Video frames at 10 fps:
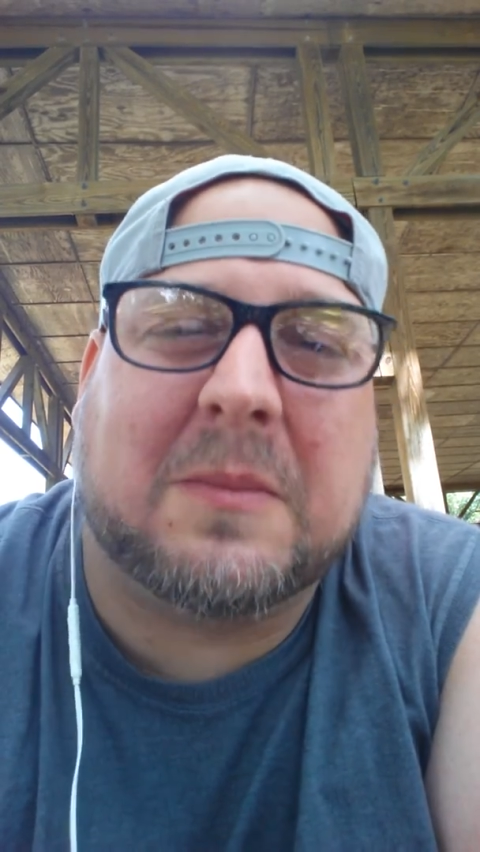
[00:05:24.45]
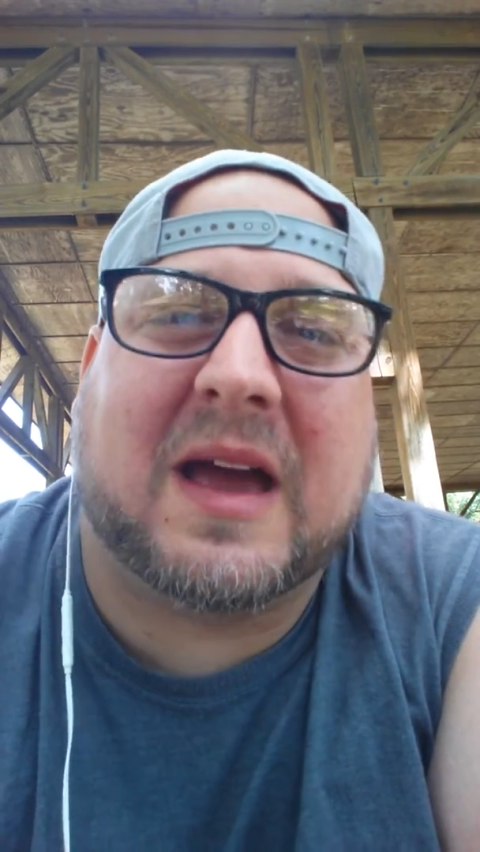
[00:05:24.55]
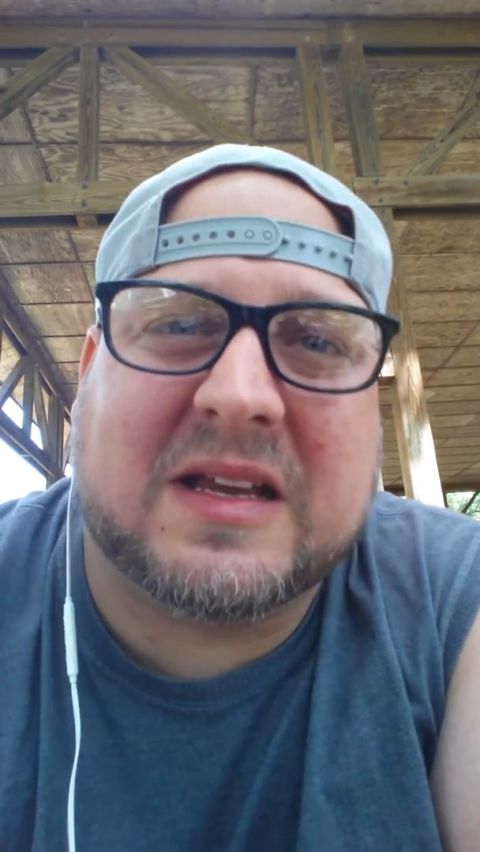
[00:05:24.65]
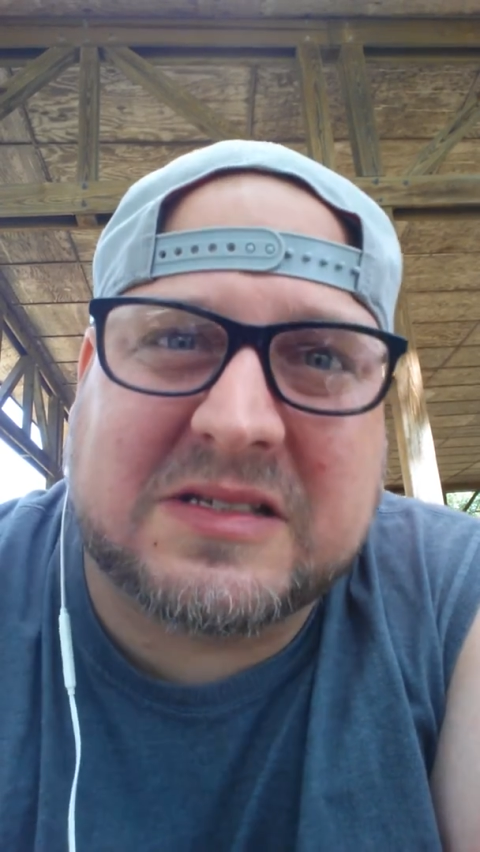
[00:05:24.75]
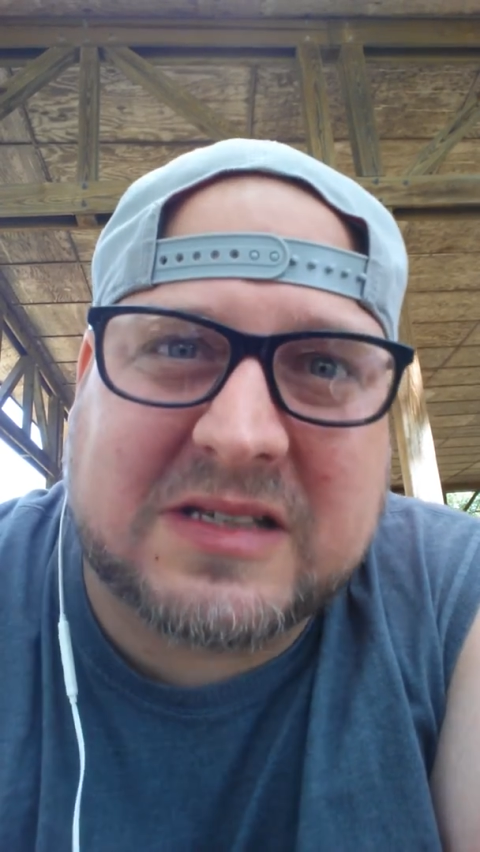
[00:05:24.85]
and
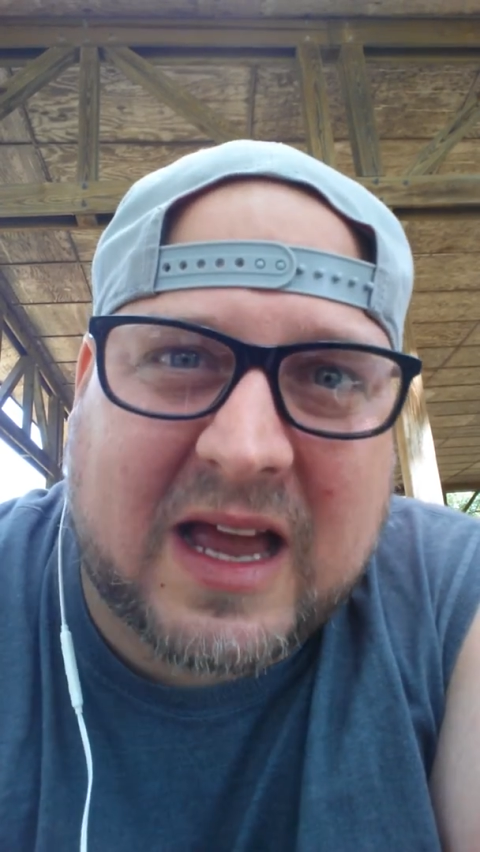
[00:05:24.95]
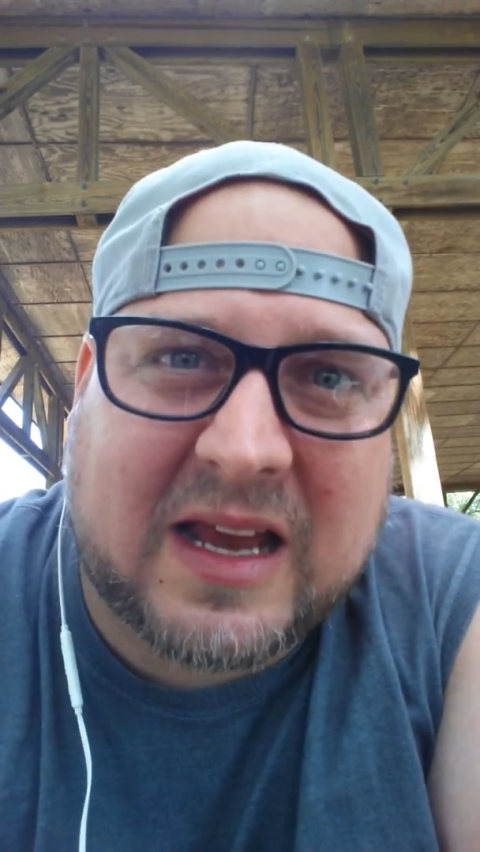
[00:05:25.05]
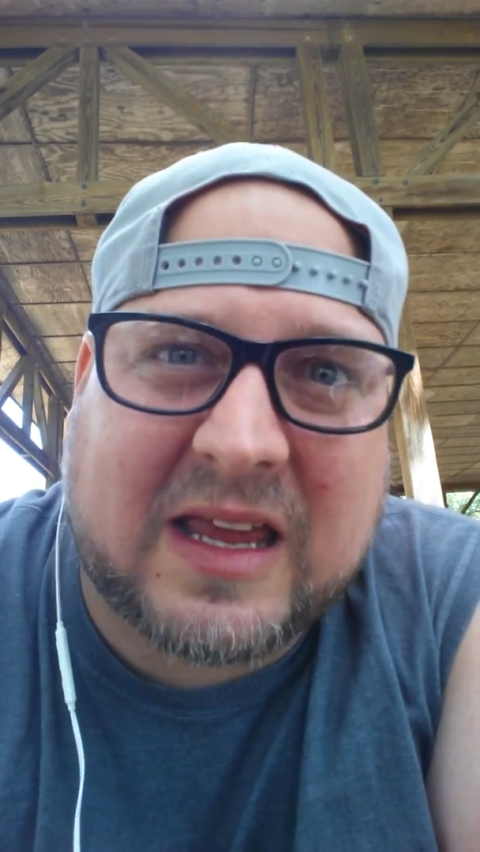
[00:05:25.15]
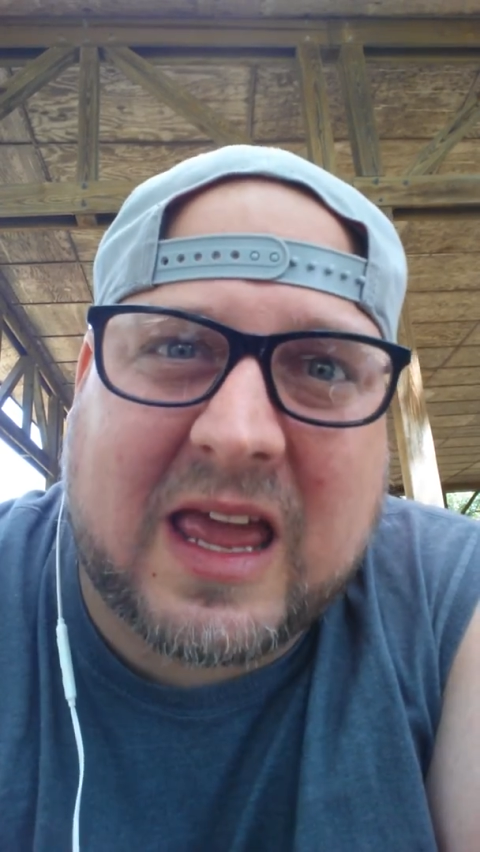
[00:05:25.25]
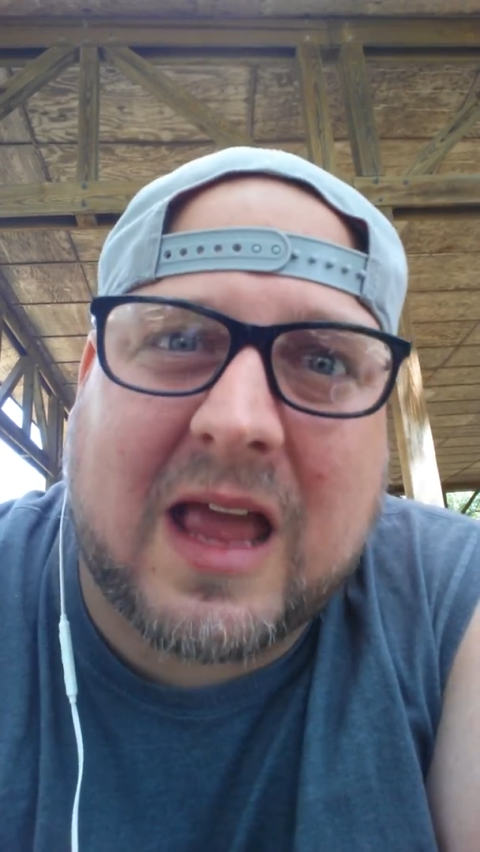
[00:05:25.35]
my
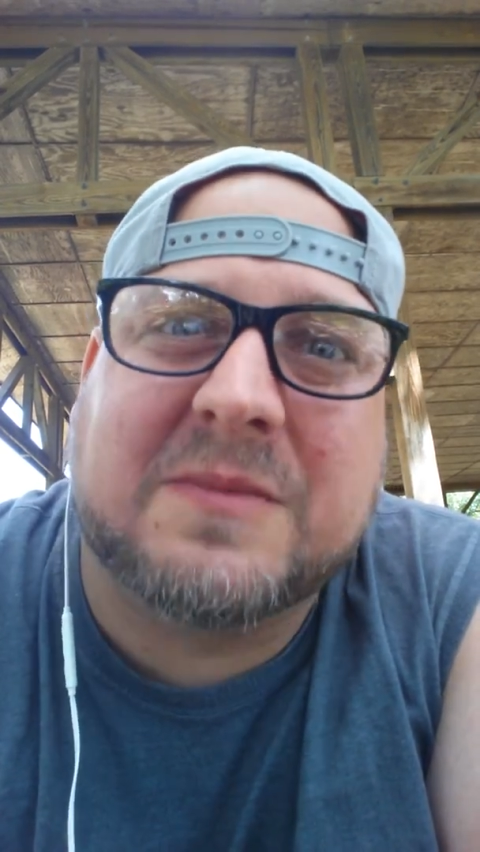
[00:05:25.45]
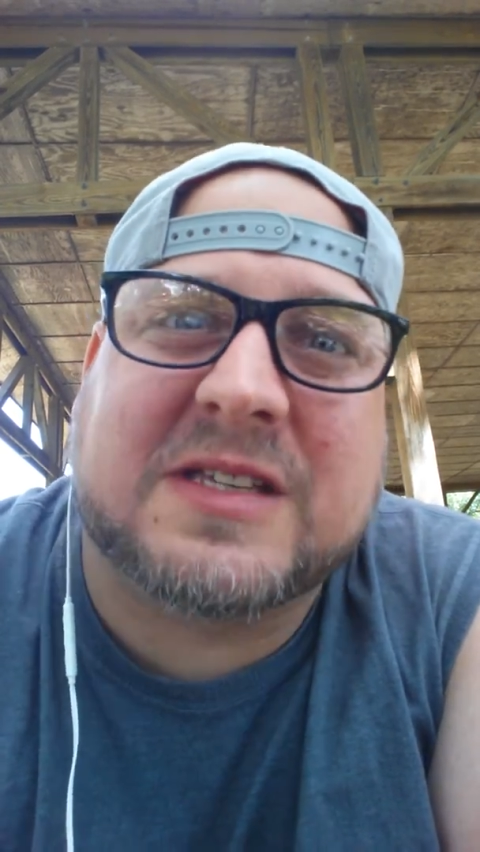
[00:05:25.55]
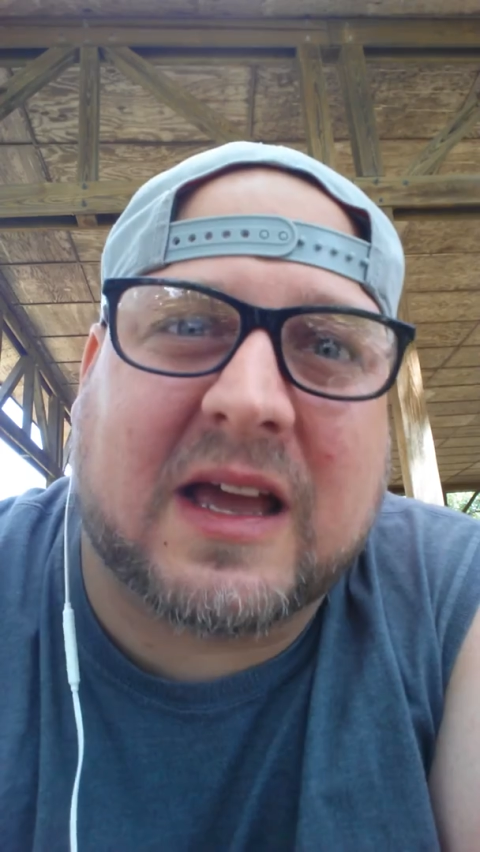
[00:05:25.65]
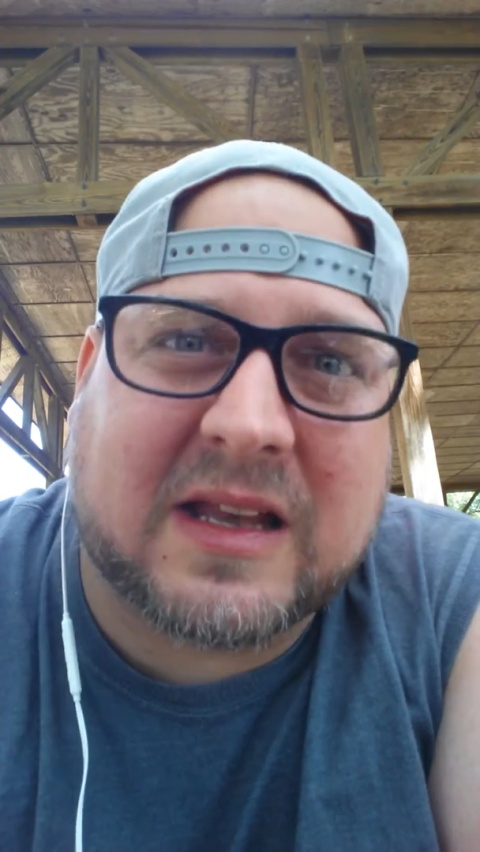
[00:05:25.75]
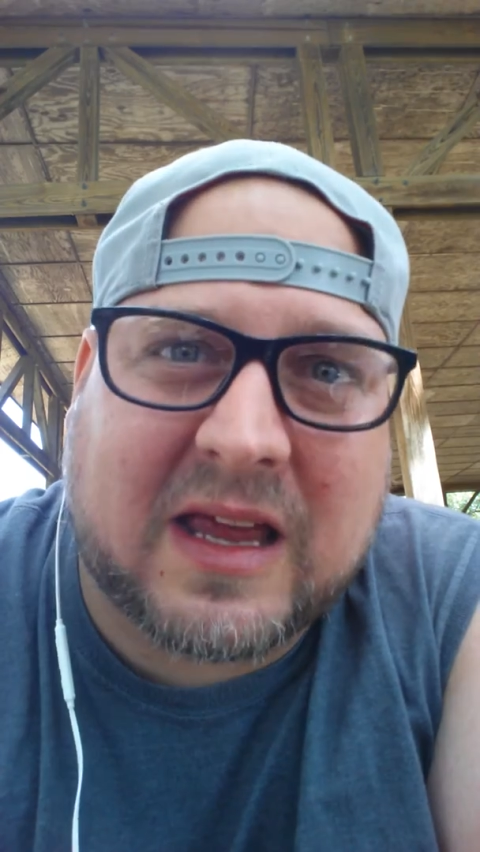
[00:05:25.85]
anxiety came
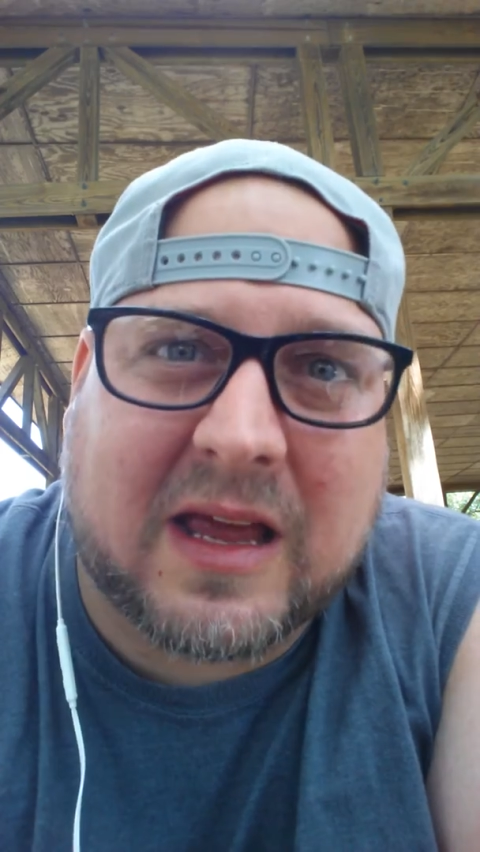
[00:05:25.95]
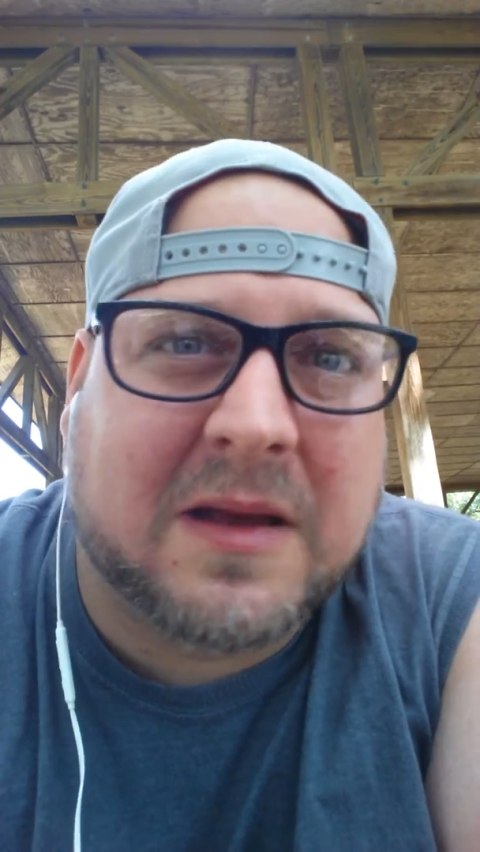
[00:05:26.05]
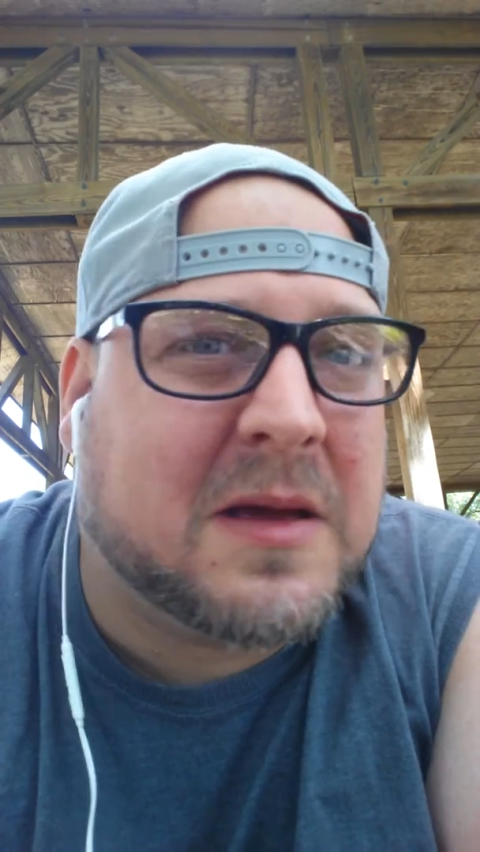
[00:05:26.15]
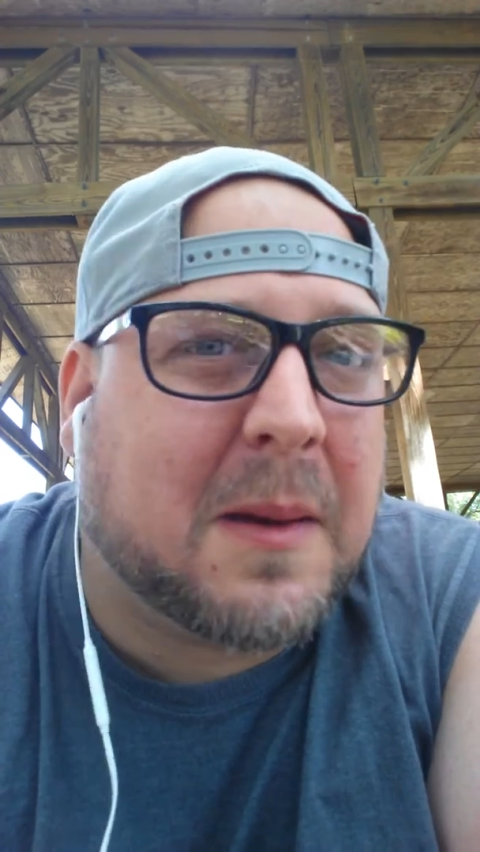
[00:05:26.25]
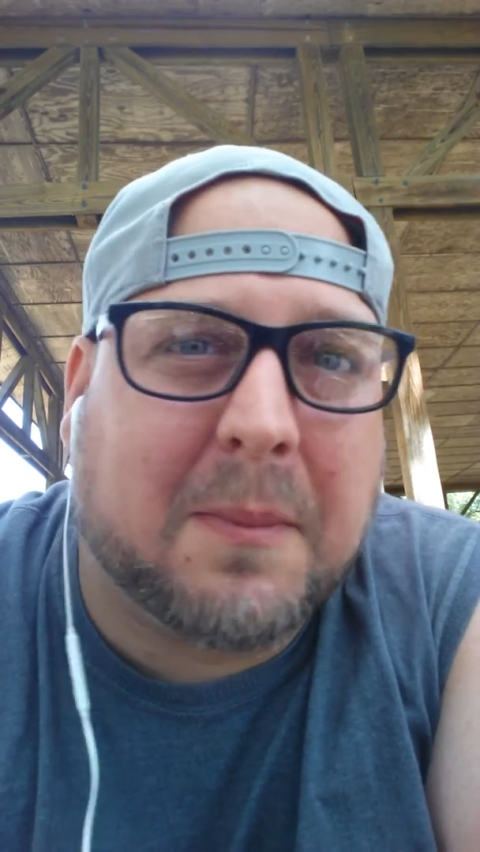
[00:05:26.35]

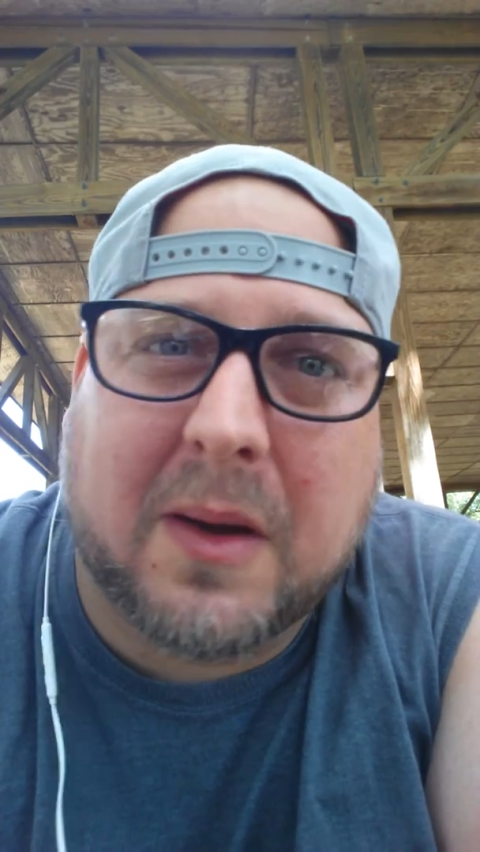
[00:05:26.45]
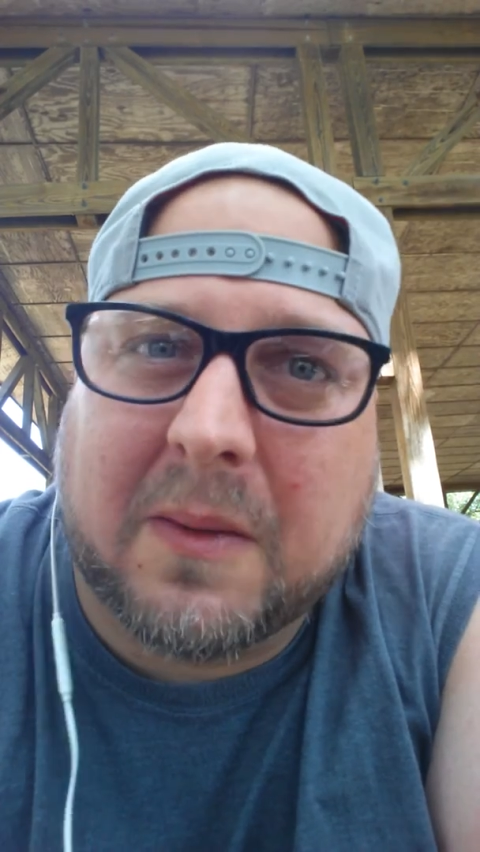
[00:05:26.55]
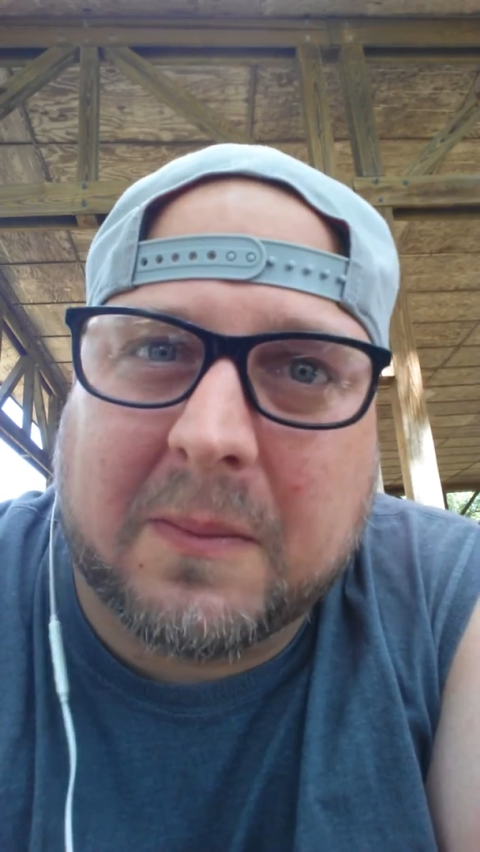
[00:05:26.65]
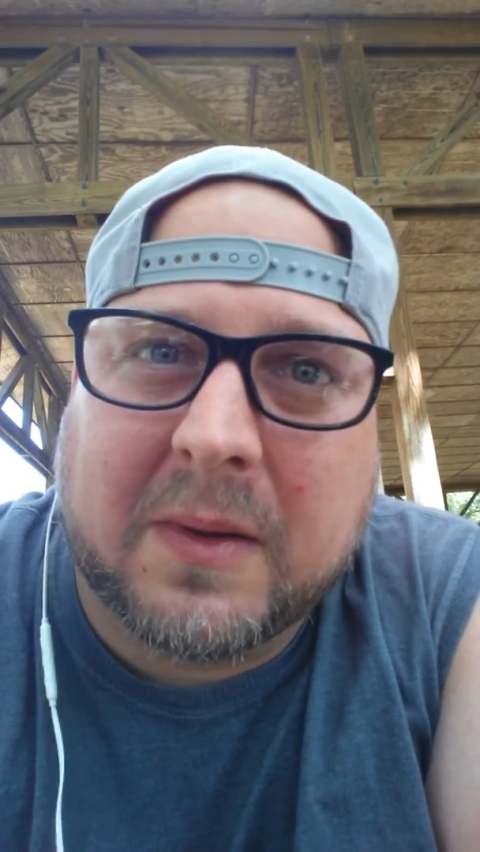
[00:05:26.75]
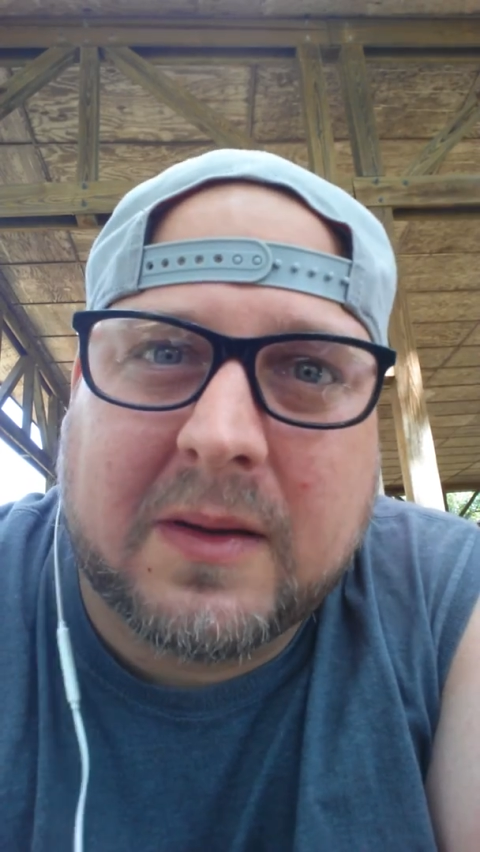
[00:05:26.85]
secondhand. Boom.